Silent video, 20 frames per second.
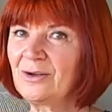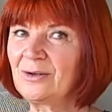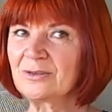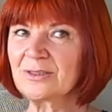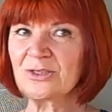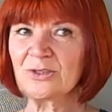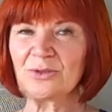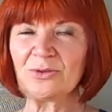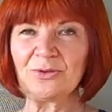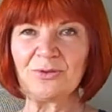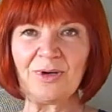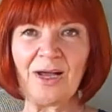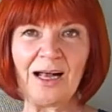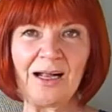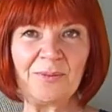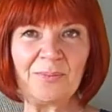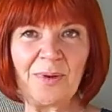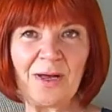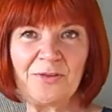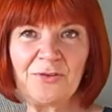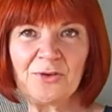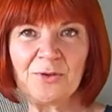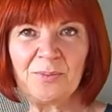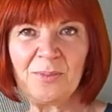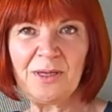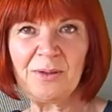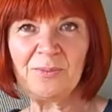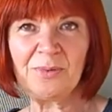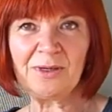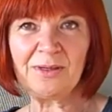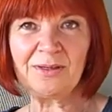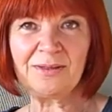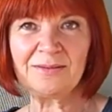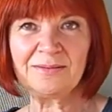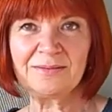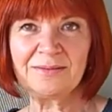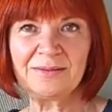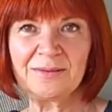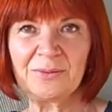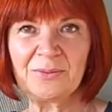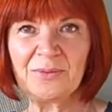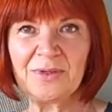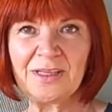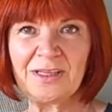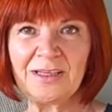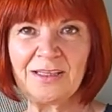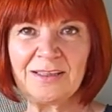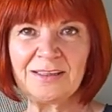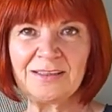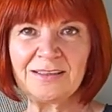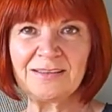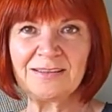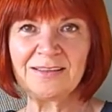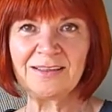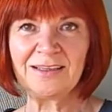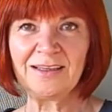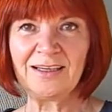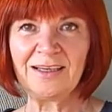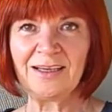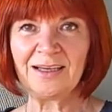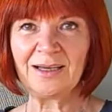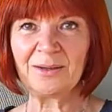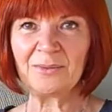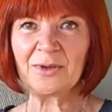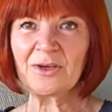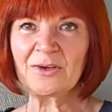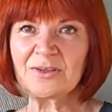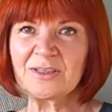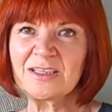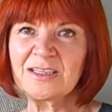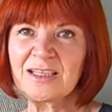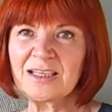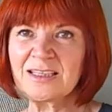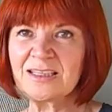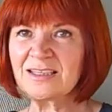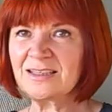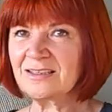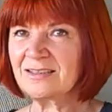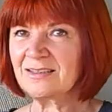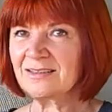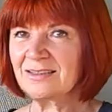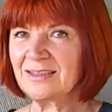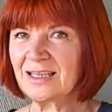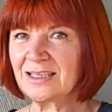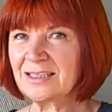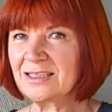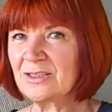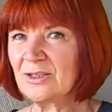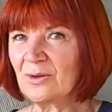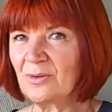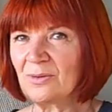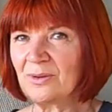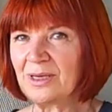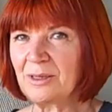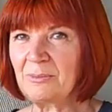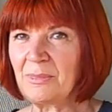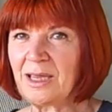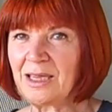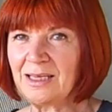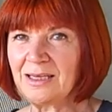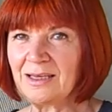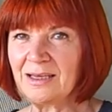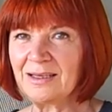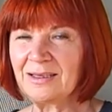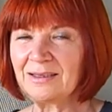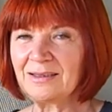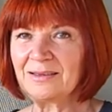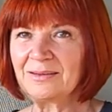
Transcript: Also to help other people with it, because that's the only main